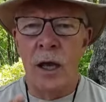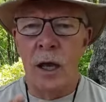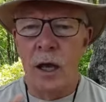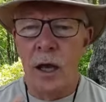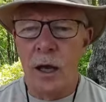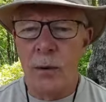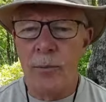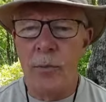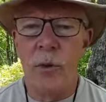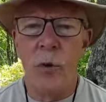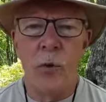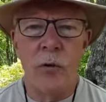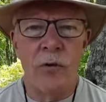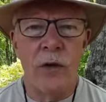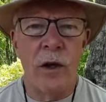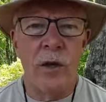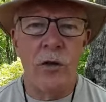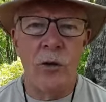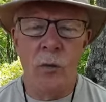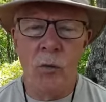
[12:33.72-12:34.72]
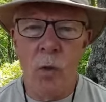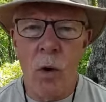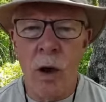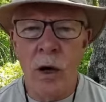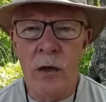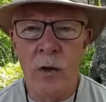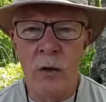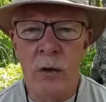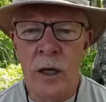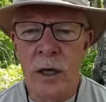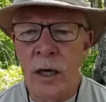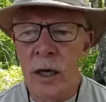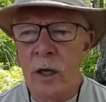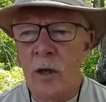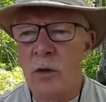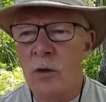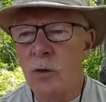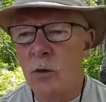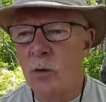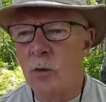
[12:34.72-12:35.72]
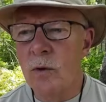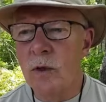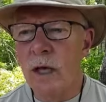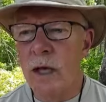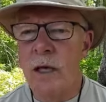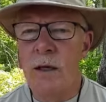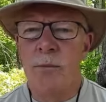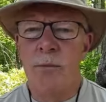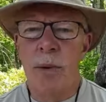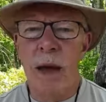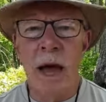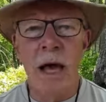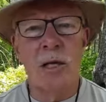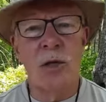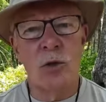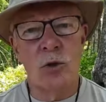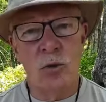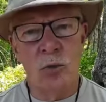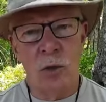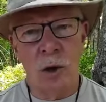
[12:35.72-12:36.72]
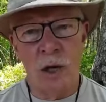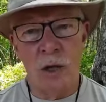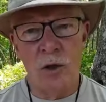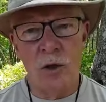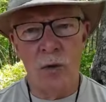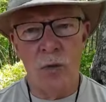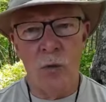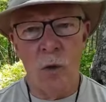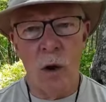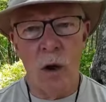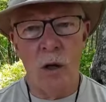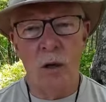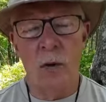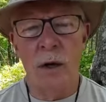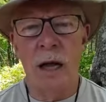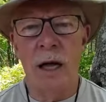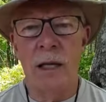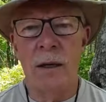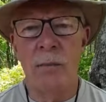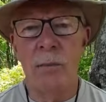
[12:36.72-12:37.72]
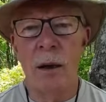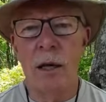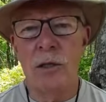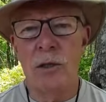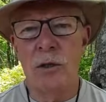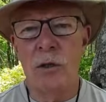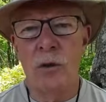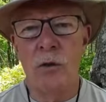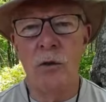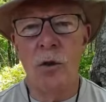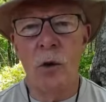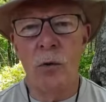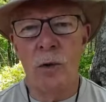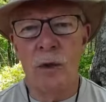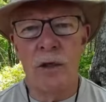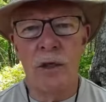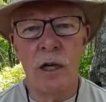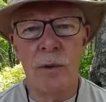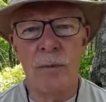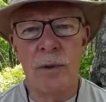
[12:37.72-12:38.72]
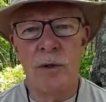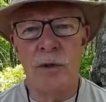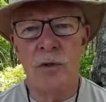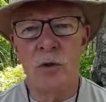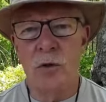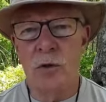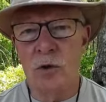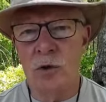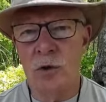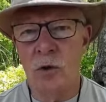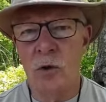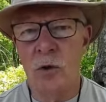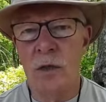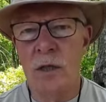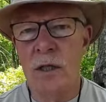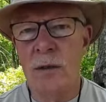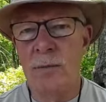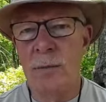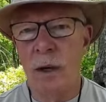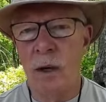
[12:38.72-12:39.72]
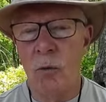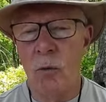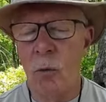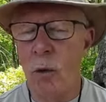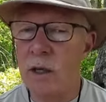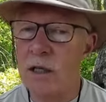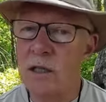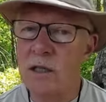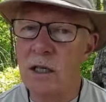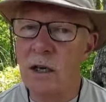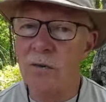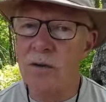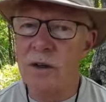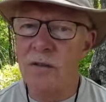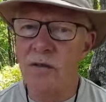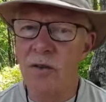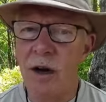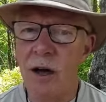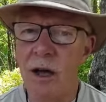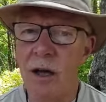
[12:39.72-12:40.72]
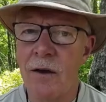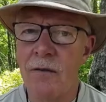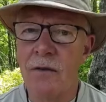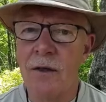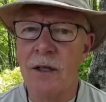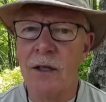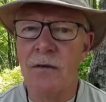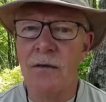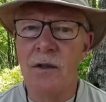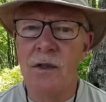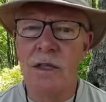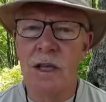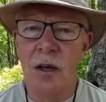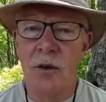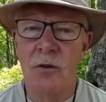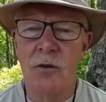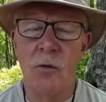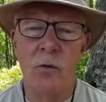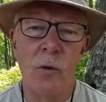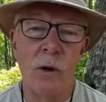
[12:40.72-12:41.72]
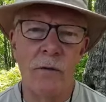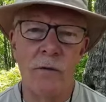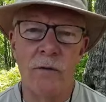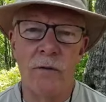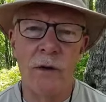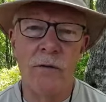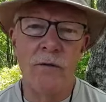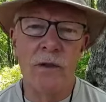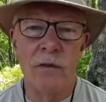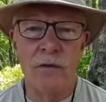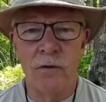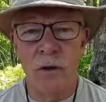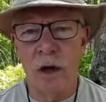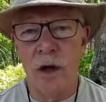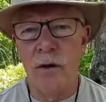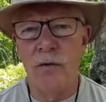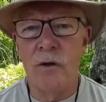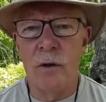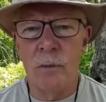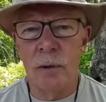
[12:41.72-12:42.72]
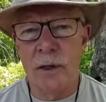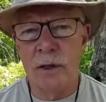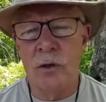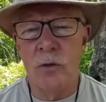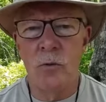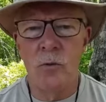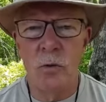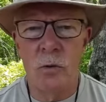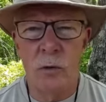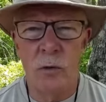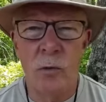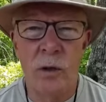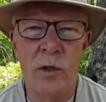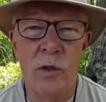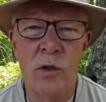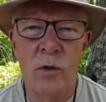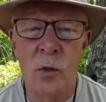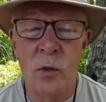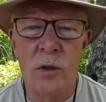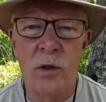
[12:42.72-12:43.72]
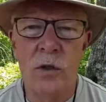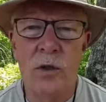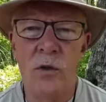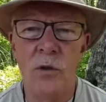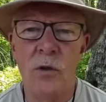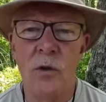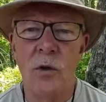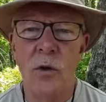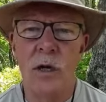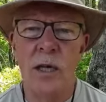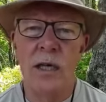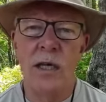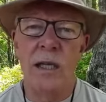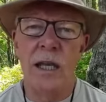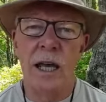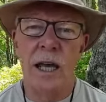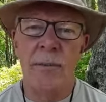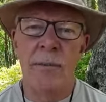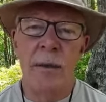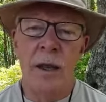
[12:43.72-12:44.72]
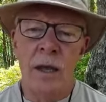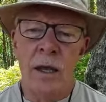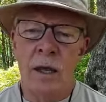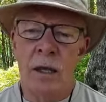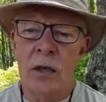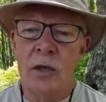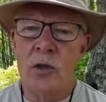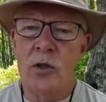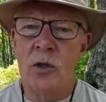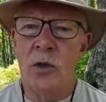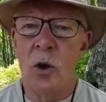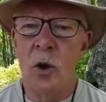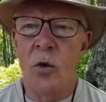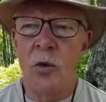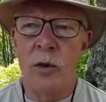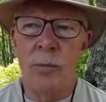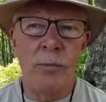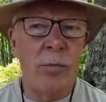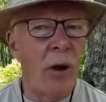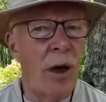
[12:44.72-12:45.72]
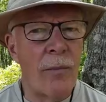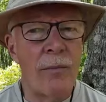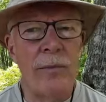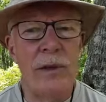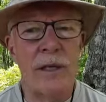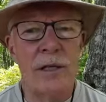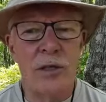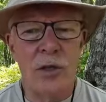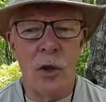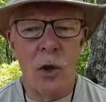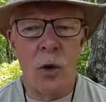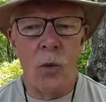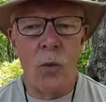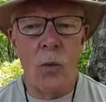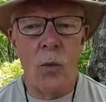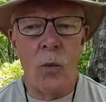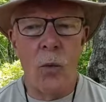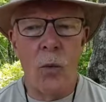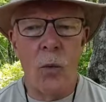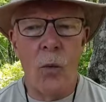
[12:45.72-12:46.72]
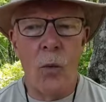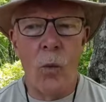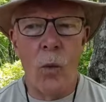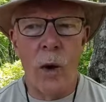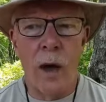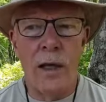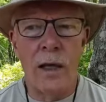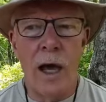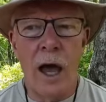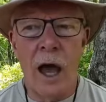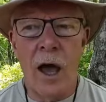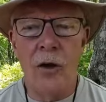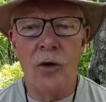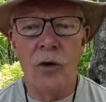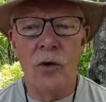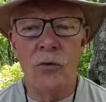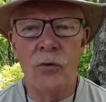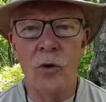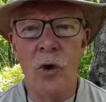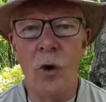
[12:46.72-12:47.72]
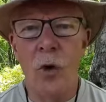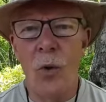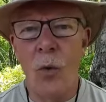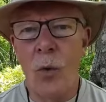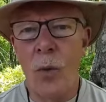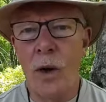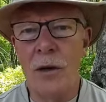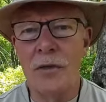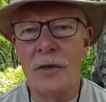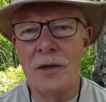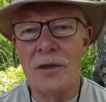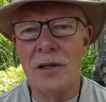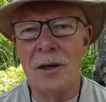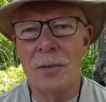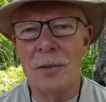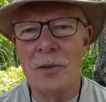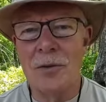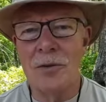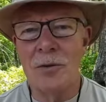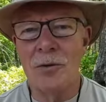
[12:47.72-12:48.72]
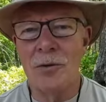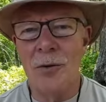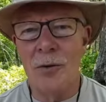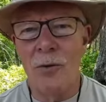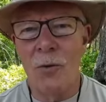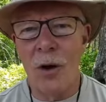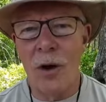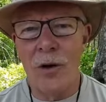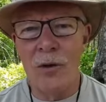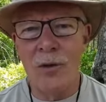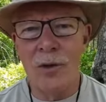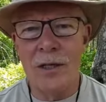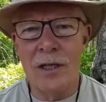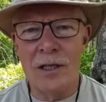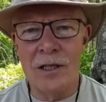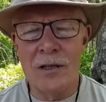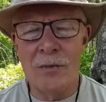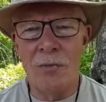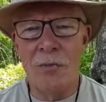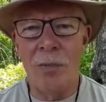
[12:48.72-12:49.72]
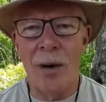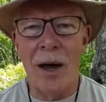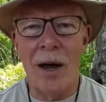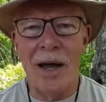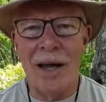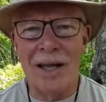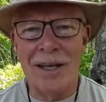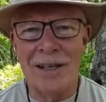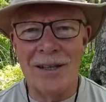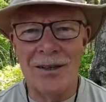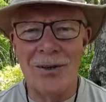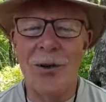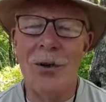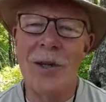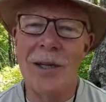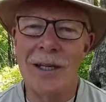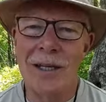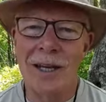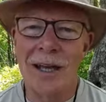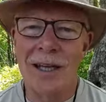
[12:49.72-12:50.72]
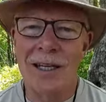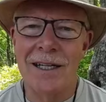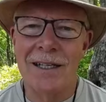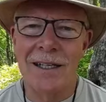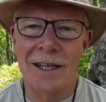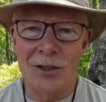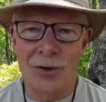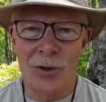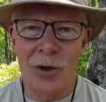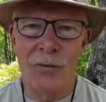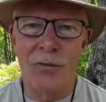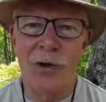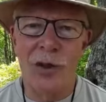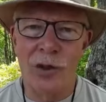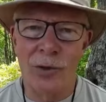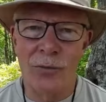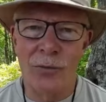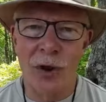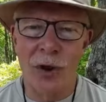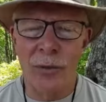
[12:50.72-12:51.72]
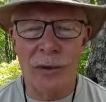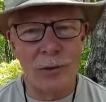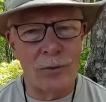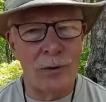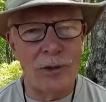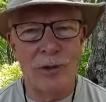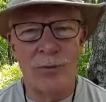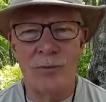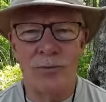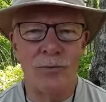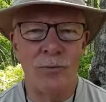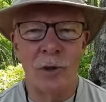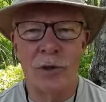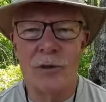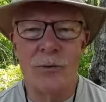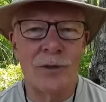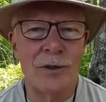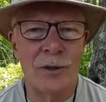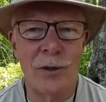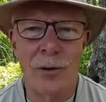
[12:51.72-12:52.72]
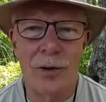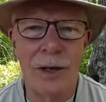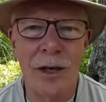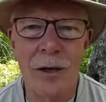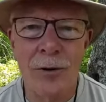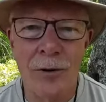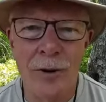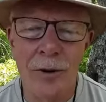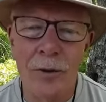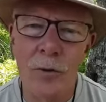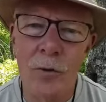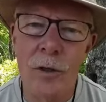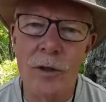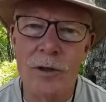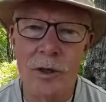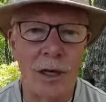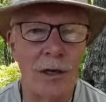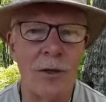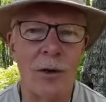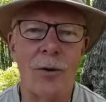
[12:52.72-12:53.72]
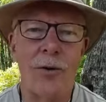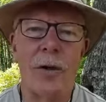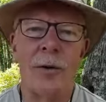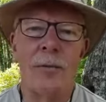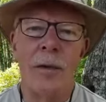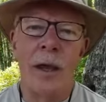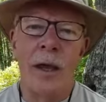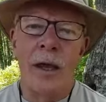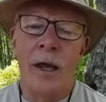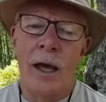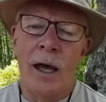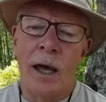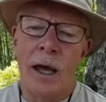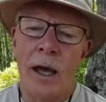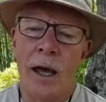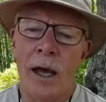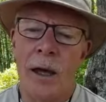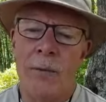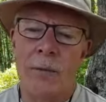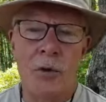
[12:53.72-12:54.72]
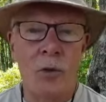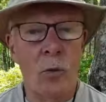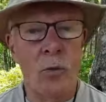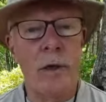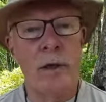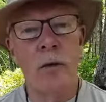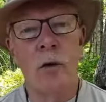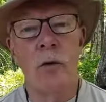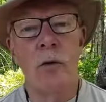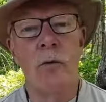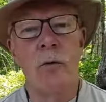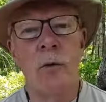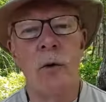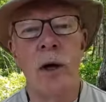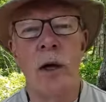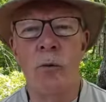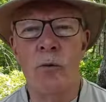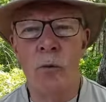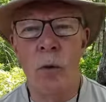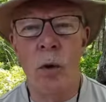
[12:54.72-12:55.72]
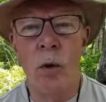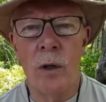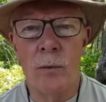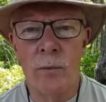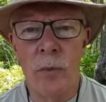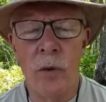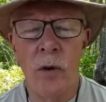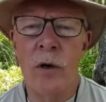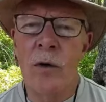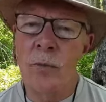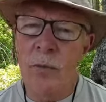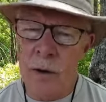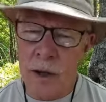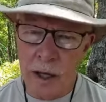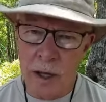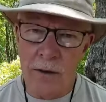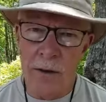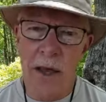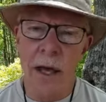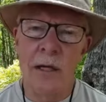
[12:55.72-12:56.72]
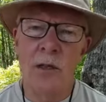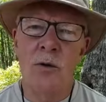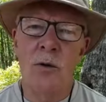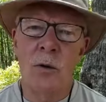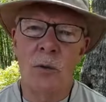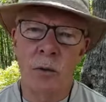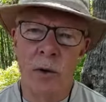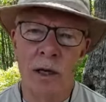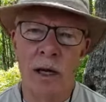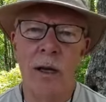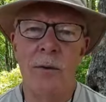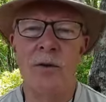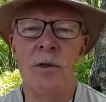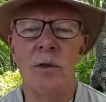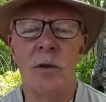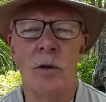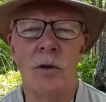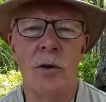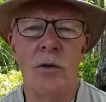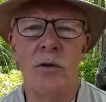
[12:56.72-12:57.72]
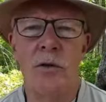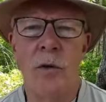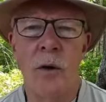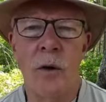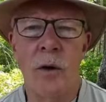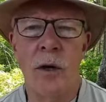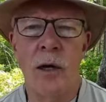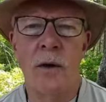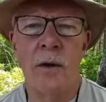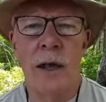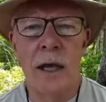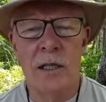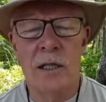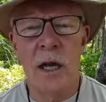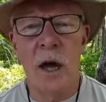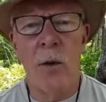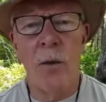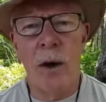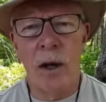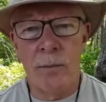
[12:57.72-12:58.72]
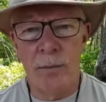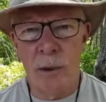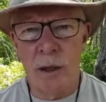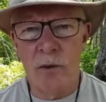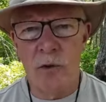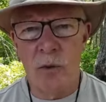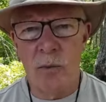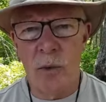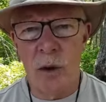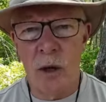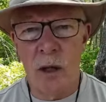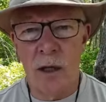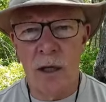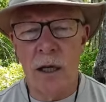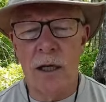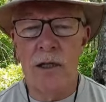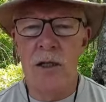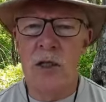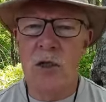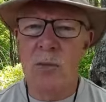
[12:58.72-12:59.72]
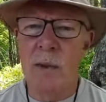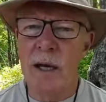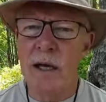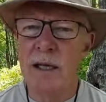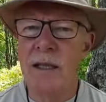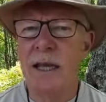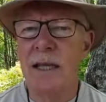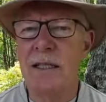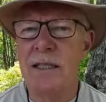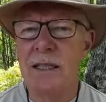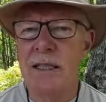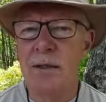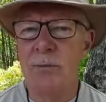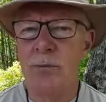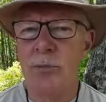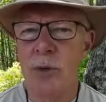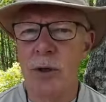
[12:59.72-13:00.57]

uh, purify your water. You can pasteurize your water at a much lower temperature, certainly by 175, even down to 150 55, depends on where, what sources you're looking at. So the problem is though, what, how do you know what the temperature of the water is by looking at it, unless you have a thermometer, which most of us don't carry in the woods, I don't. Um, so we look for a rolling boil. And that's what I was looking for. And that's how I measured mine. I suspect they didn't